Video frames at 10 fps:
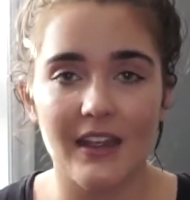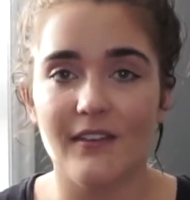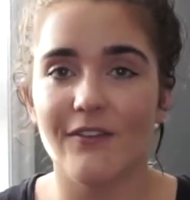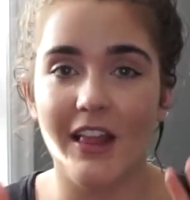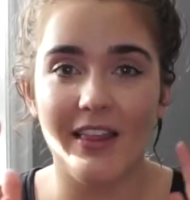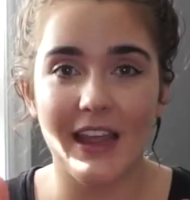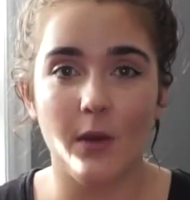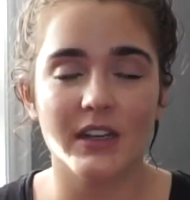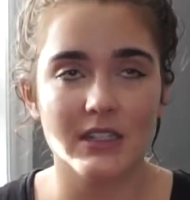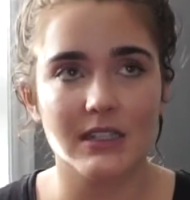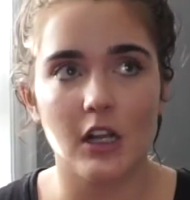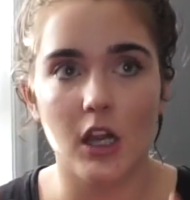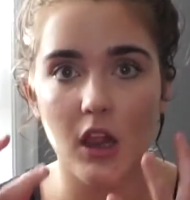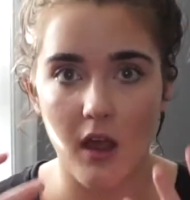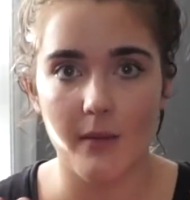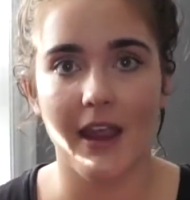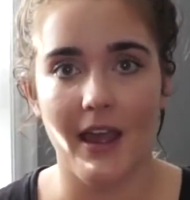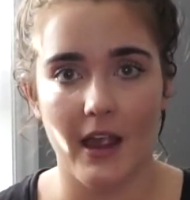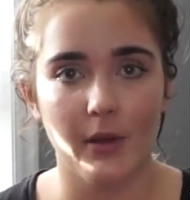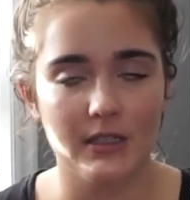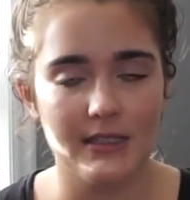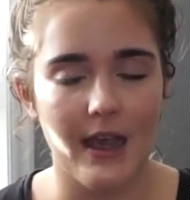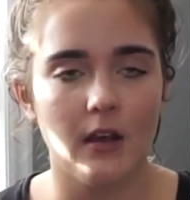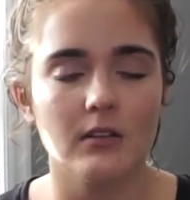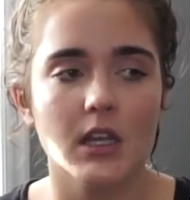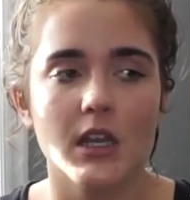it felt like I wanted to claw my eyeballs out.